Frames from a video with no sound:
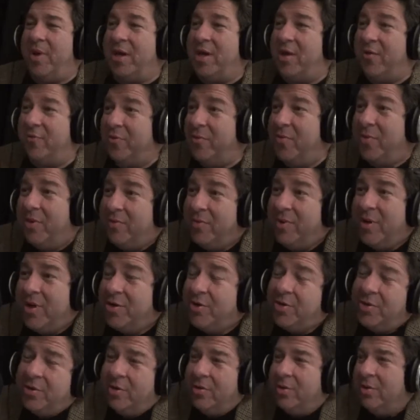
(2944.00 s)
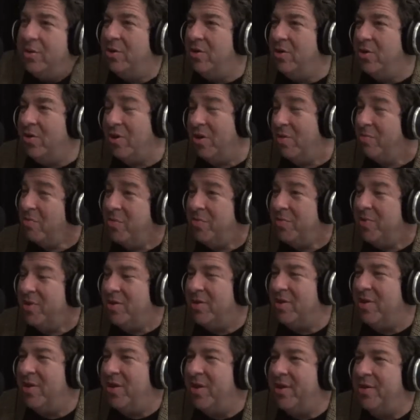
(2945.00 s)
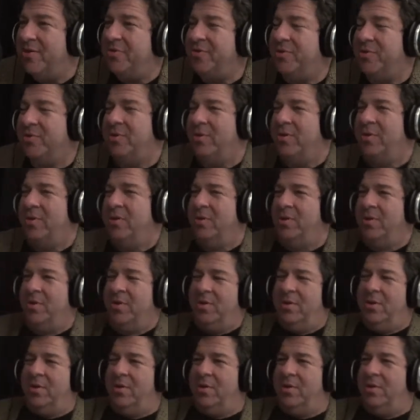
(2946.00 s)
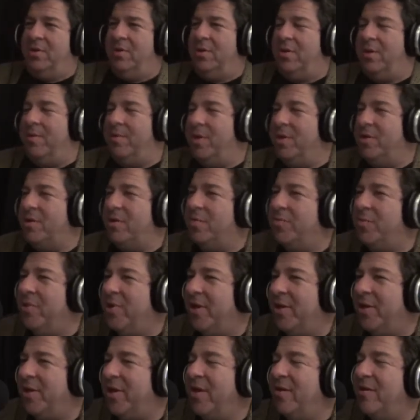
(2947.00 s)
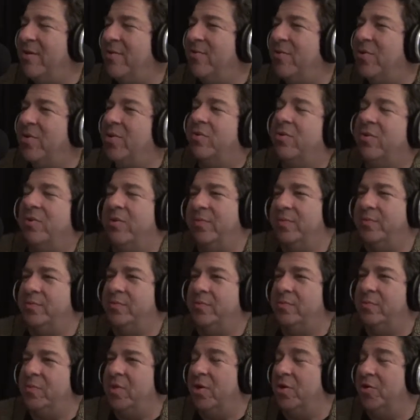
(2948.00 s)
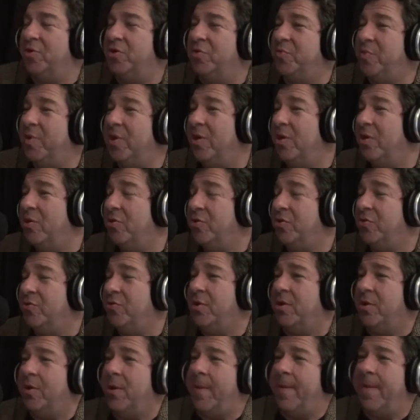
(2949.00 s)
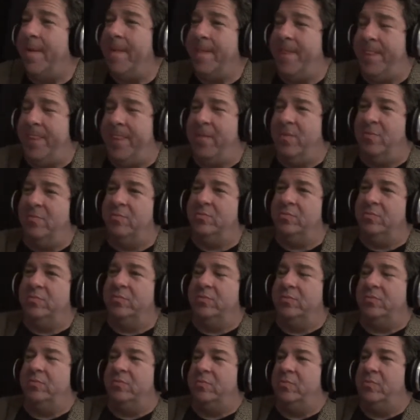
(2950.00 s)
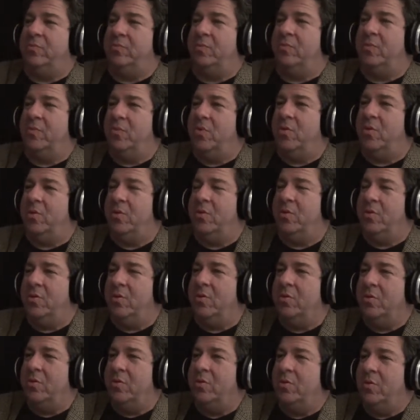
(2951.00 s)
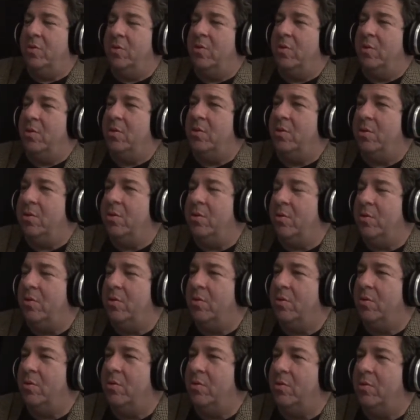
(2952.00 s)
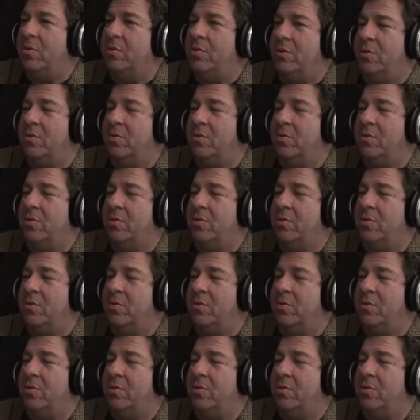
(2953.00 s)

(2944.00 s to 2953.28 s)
everyone rich or upper middle class, I mean, it'll be like Kenilworth. It'll just Kenilworth is a nice, very fancy neighborhood on Lake Michigan. If you have never been there,